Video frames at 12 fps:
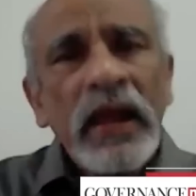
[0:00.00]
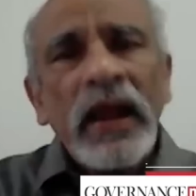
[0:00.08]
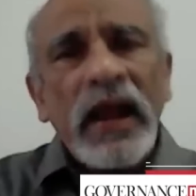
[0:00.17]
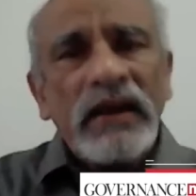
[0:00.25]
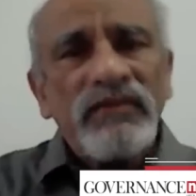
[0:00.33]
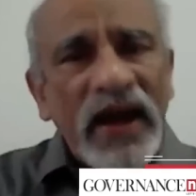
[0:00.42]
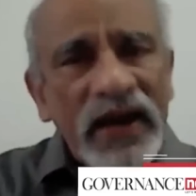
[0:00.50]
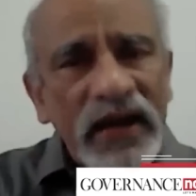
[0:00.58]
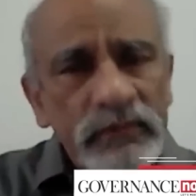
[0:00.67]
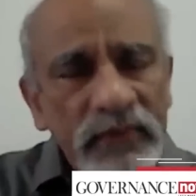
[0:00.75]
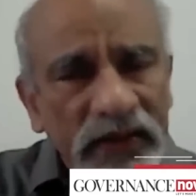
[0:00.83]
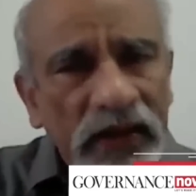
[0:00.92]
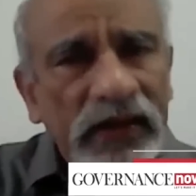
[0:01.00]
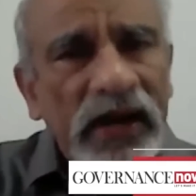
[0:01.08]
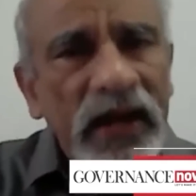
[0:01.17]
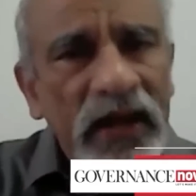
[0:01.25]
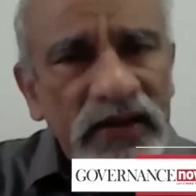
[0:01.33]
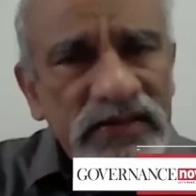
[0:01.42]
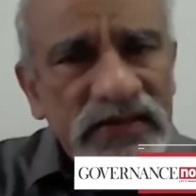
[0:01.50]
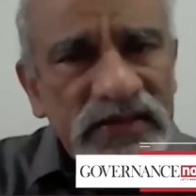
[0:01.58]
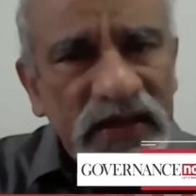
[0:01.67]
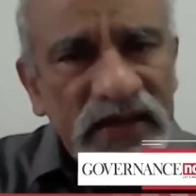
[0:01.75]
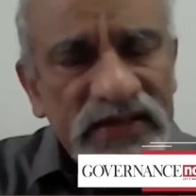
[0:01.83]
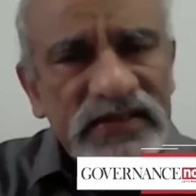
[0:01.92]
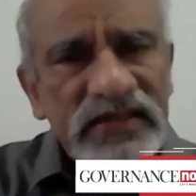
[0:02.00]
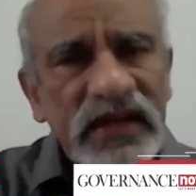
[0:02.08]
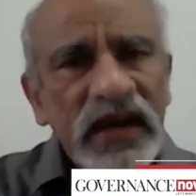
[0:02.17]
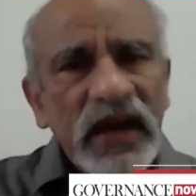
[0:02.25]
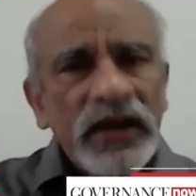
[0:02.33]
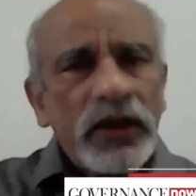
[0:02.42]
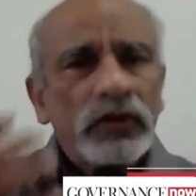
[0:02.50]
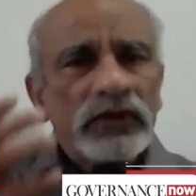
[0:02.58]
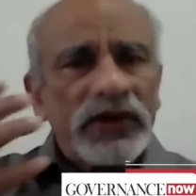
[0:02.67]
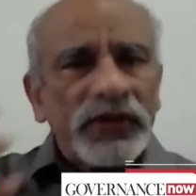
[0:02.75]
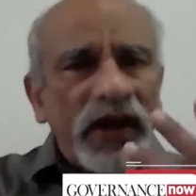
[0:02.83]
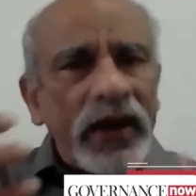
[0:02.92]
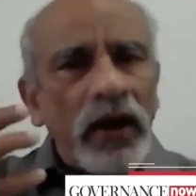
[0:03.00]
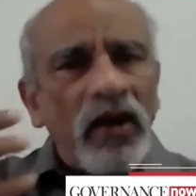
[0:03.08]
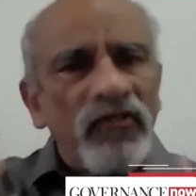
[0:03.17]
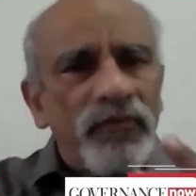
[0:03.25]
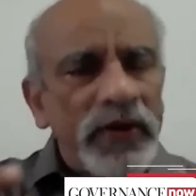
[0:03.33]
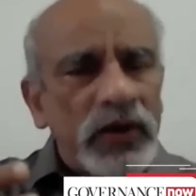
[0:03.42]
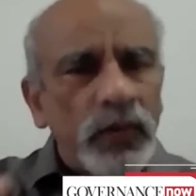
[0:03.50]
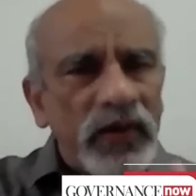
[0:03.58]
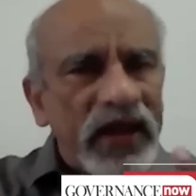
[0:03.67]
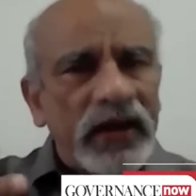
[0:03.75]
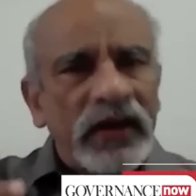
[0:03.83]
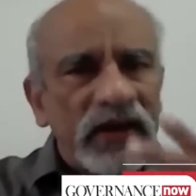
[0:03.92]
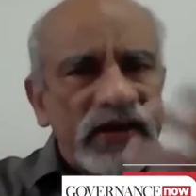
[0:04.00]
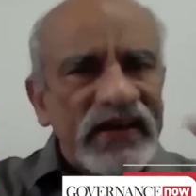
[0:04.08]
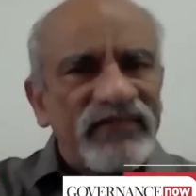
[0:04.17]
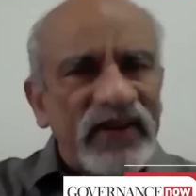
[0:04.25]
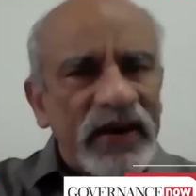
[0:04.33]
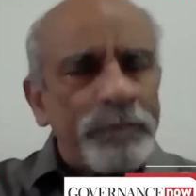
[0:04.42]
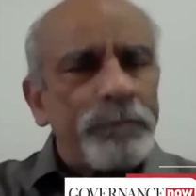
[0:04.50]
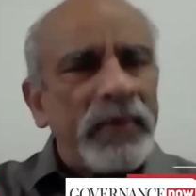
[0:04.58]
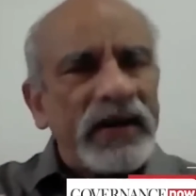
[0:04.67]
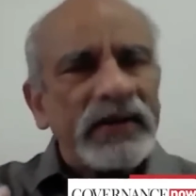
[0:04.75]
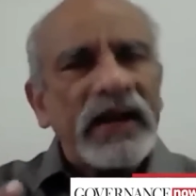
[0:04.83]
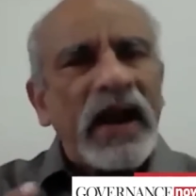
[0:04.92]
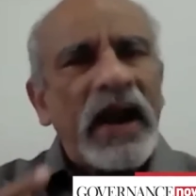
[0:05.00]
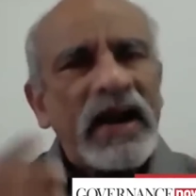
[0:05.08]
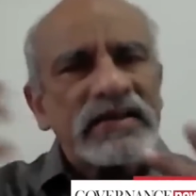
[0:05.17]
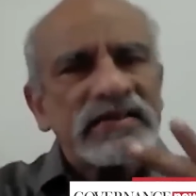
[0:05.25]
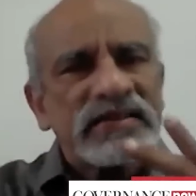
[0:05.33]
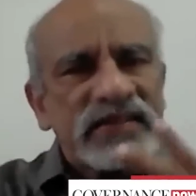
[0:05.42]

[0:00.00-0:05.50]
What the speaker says: environmental clearances, the trade-off between development and